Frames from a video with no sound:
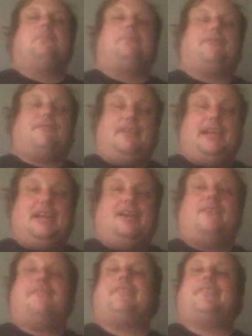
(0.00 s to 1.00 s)
But for
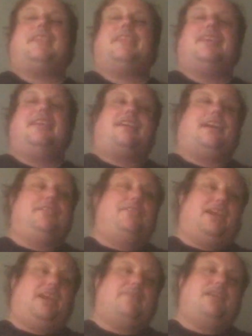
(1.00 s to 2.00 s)
now, I do
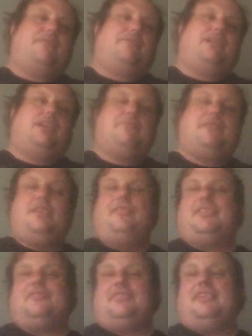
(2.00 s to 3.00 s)
recommend that for anybody
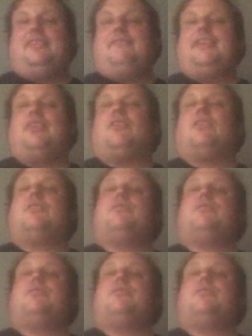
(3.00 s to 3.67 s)
who's interested in VR,